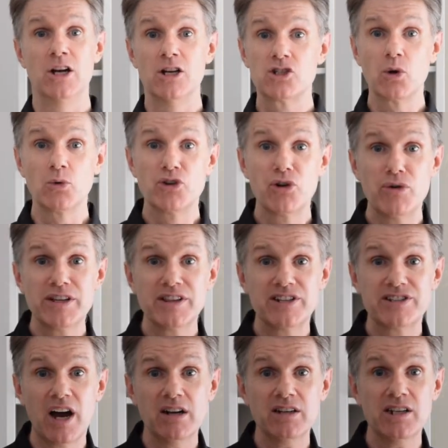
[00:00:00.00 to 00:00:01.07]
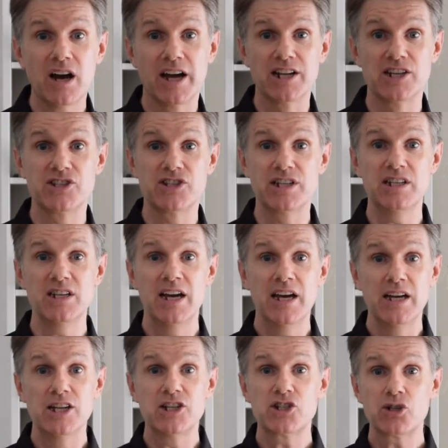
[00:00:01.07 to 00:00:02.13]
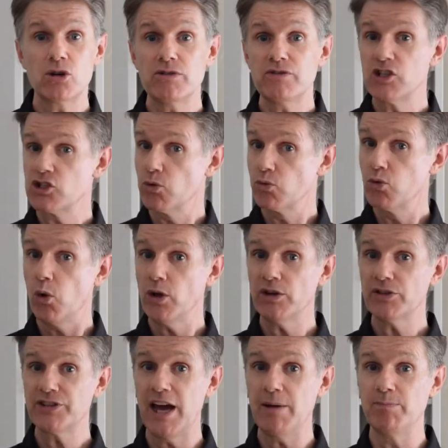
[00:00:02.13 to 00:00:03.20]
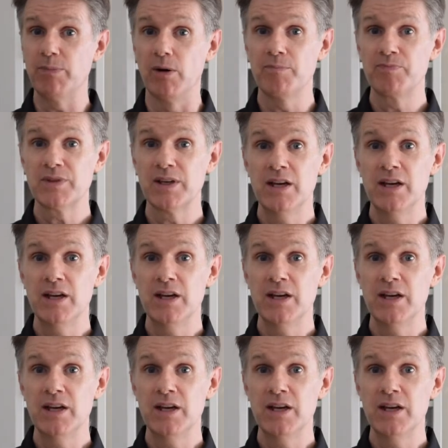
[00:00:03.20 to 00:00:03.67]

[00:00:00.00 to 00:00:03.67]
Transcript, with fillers: So during the Tang Dynasty, it served as a royal temple.